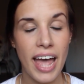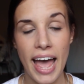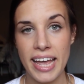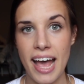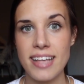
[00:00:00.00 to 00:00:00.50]

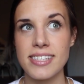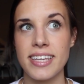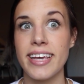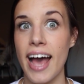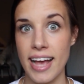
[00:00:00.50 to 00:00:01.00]
I guess
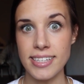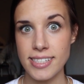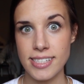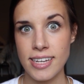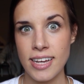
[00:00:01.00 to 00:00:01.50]

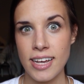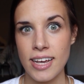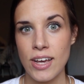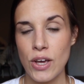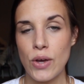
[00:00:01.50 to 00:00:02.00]
yes.
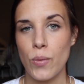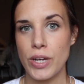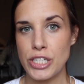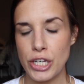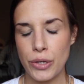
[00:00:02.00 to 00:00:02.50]

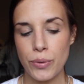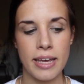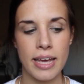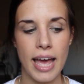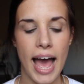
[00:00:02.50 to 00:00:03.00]
We do.
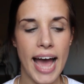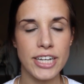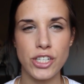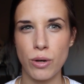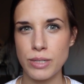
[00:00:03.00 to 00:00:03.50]

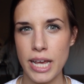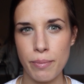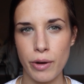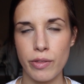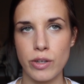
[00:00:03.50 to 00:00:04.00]
I don't
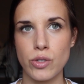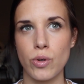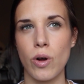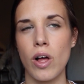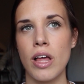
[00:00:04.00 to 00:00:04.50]
take birth
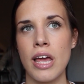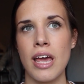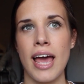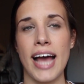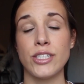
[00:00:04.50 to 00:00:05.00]
control.
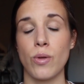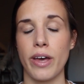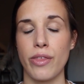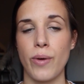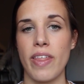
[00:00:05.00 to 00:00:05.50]
I don't
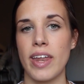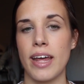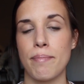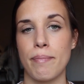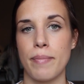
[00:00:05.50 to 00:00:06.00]
like the way
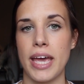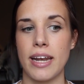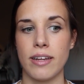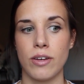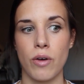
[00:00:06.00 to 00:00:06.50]
that it,
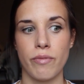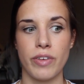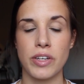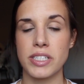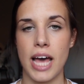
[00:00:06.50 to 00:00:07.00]
it
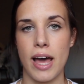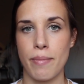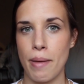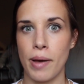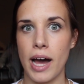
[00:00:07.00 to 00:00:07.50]
feels on
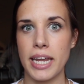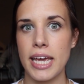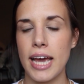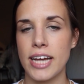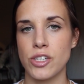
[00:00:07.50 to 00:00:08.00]
my
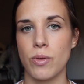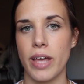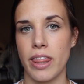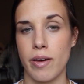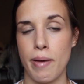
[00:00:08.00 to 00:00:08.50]
body. I don't
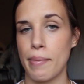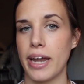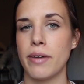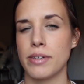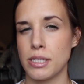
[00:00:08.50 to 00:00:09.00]
like the way my
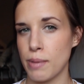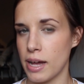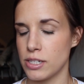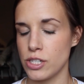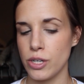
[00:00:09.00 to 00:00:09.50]
body
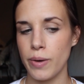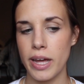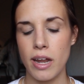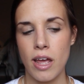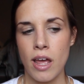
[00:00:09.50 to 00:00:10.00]
responds to
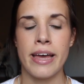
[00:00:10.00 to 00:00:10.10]
it.